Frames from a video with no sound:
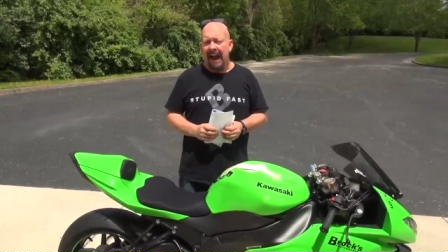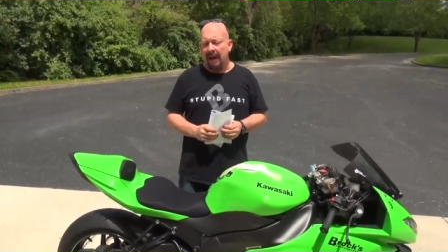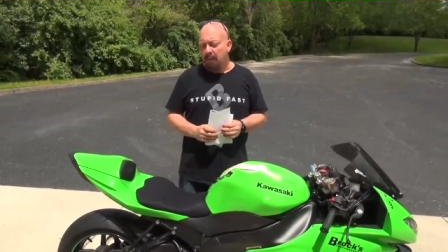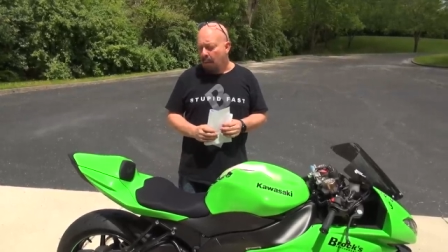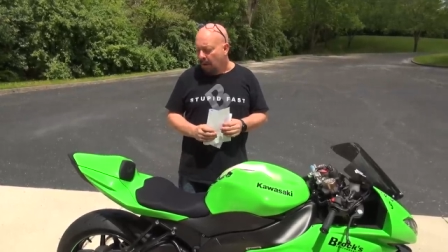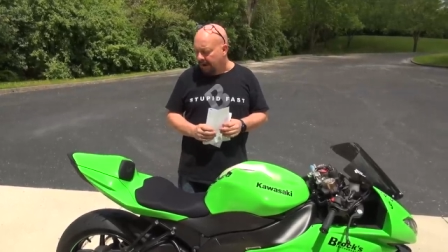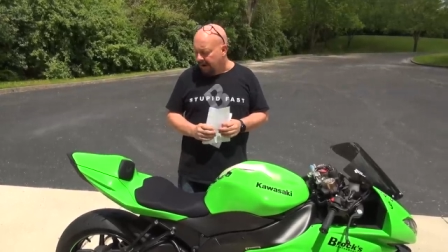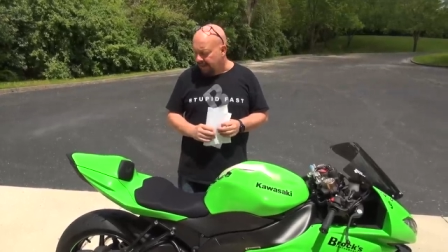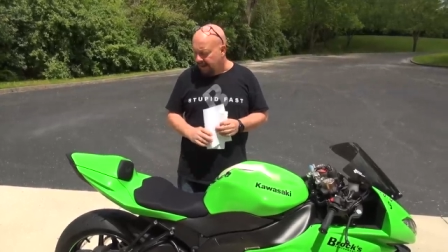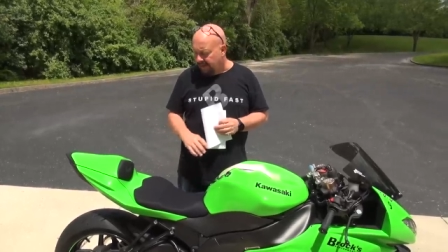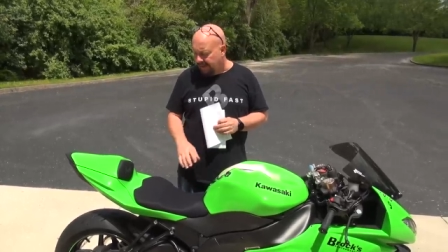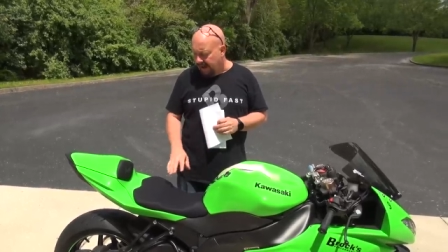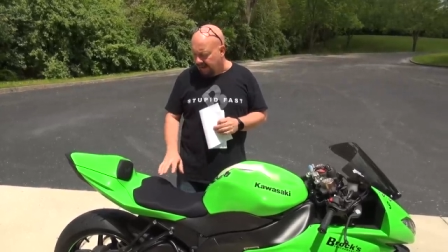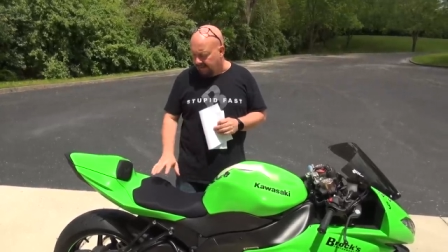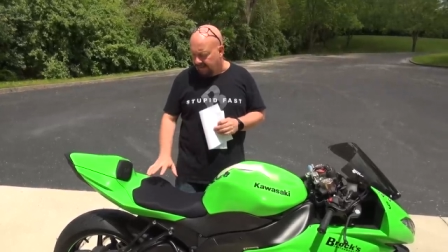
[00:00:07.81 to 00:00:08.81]
and one of the
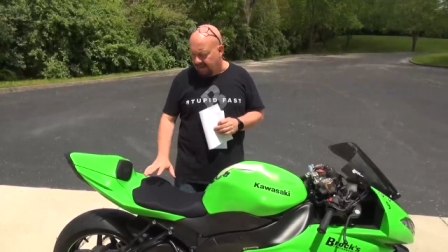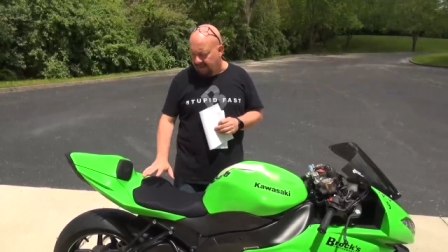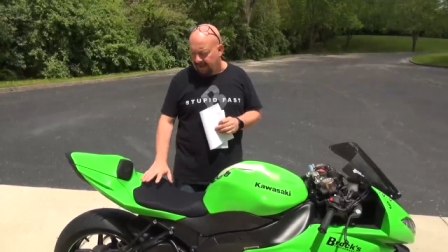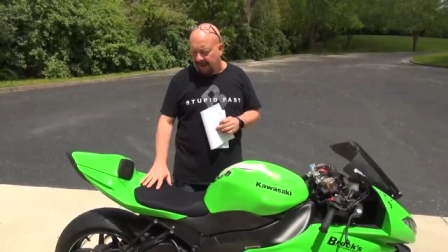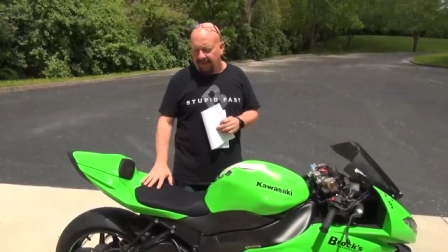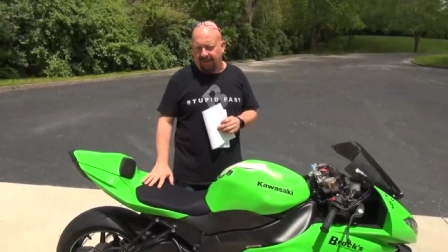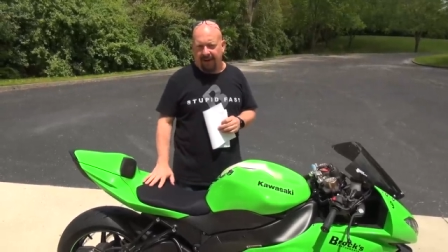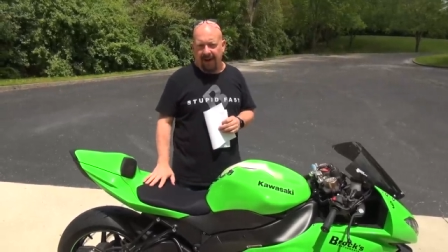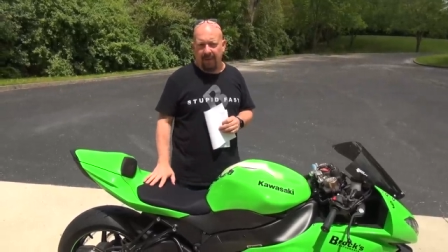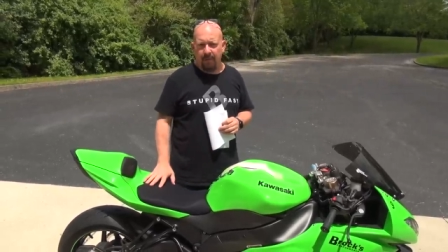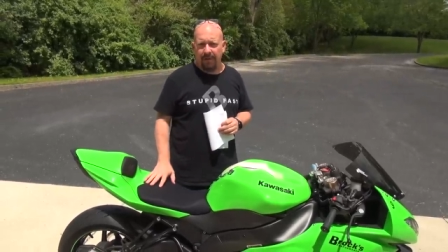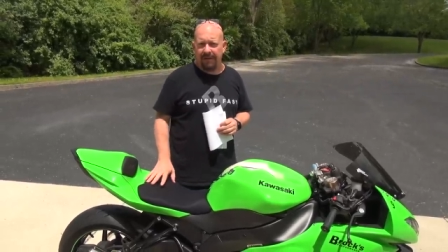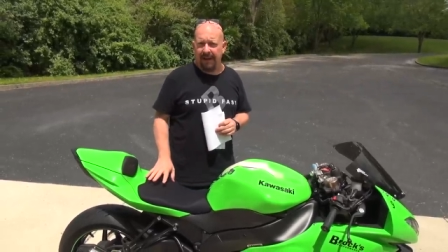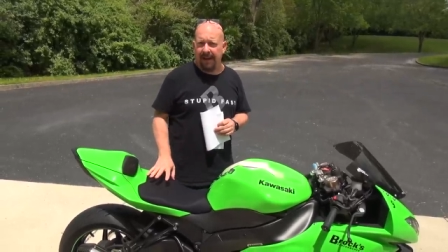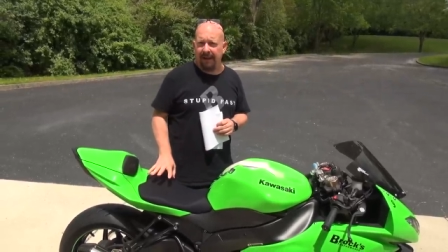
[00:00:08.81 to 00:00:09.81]
things that they said
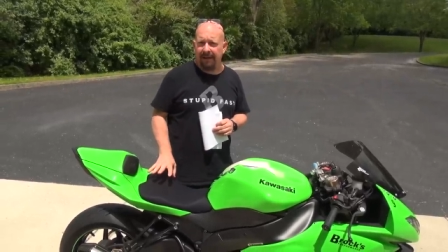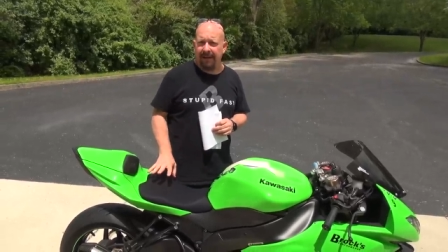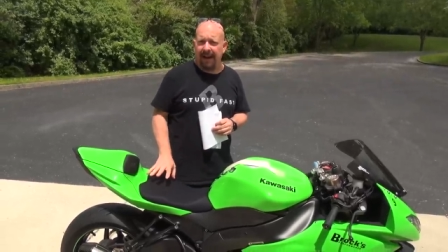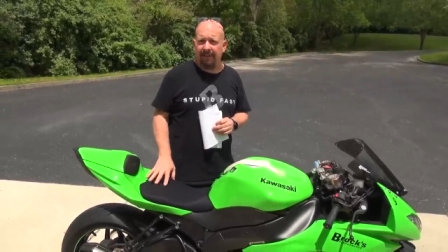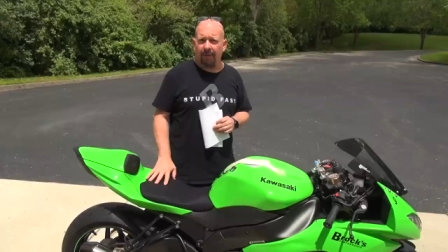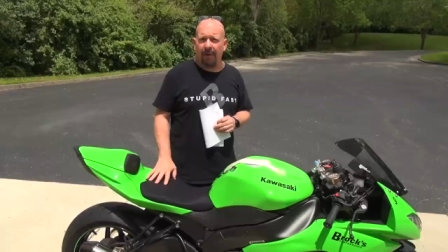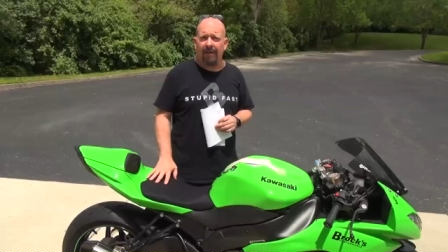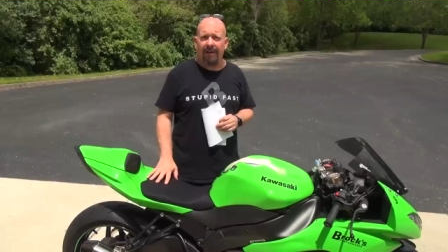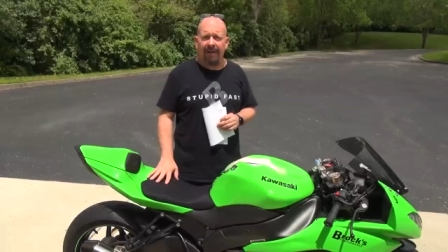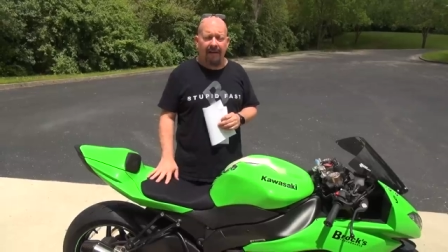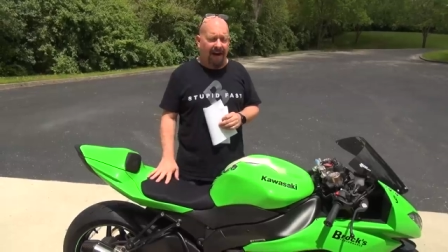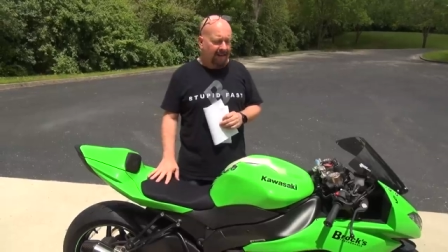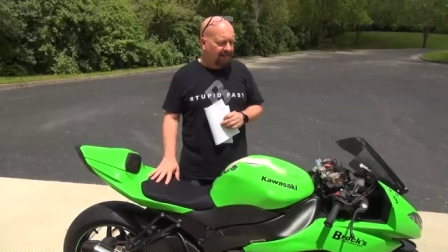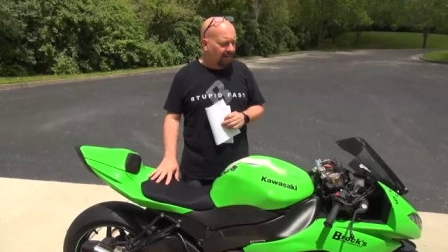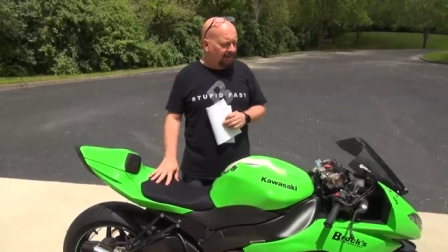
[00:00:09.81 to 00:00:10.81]
was they'd really
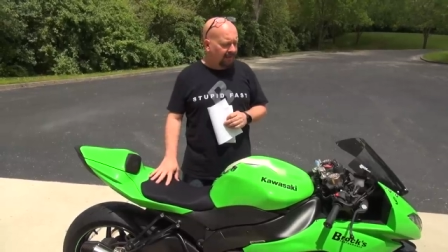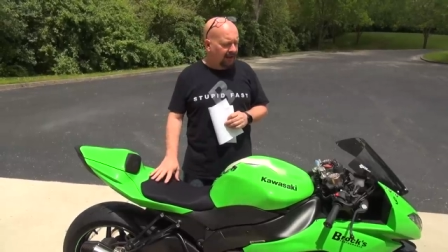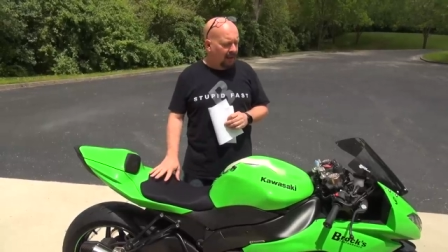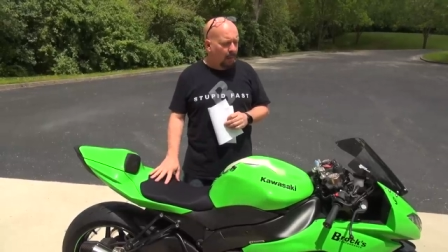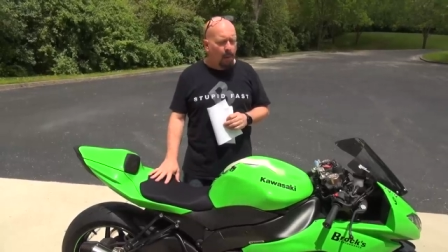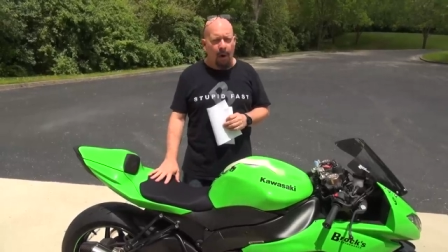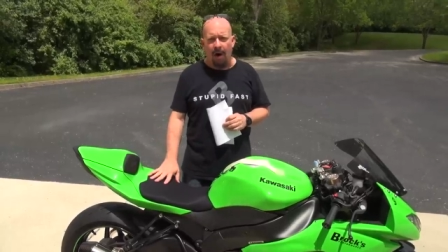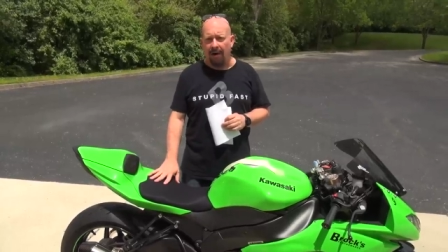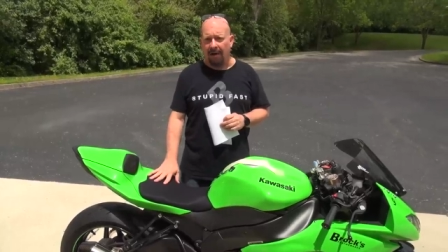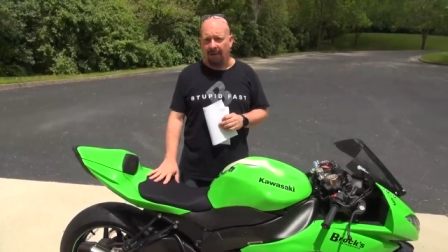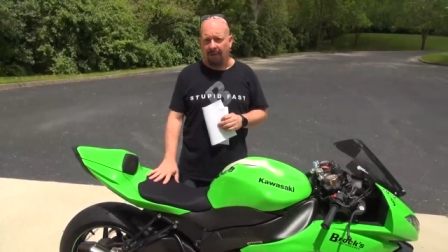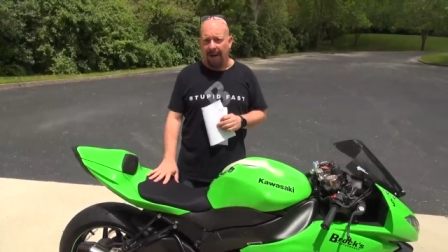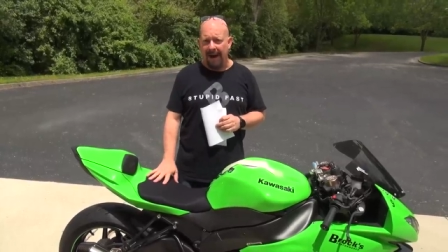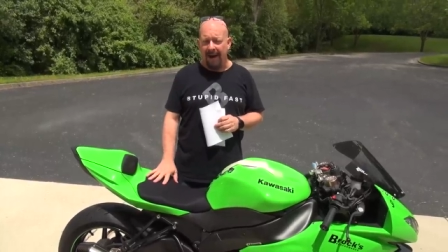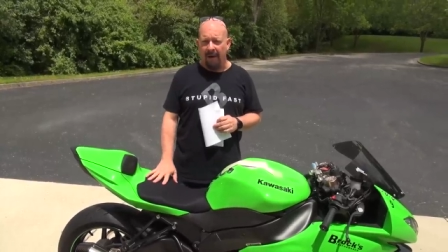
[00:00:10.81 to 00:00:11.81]
like to see a walk
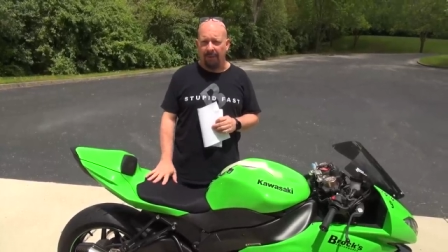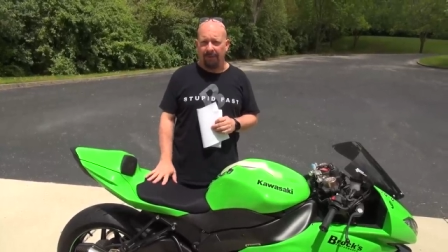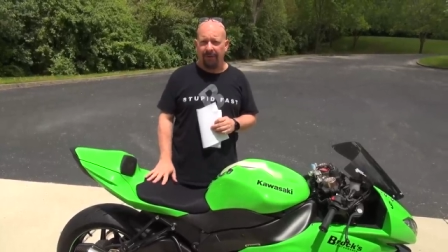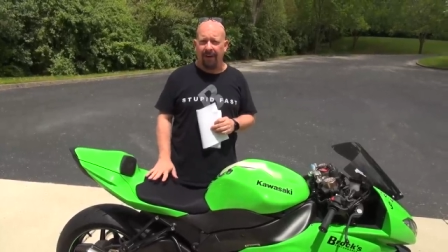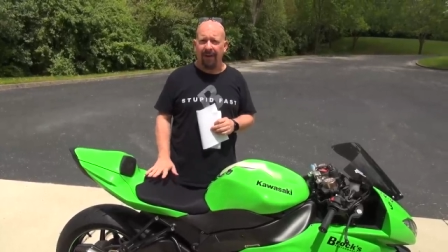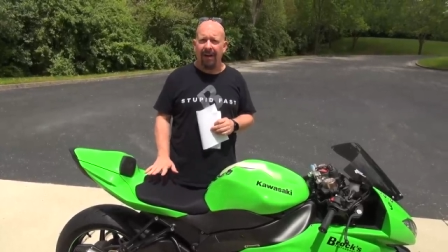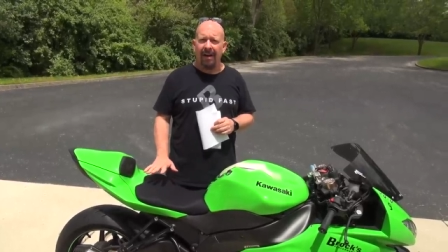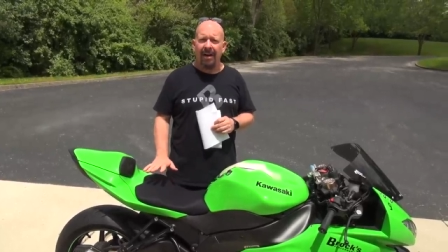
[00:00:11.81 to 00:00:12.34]
around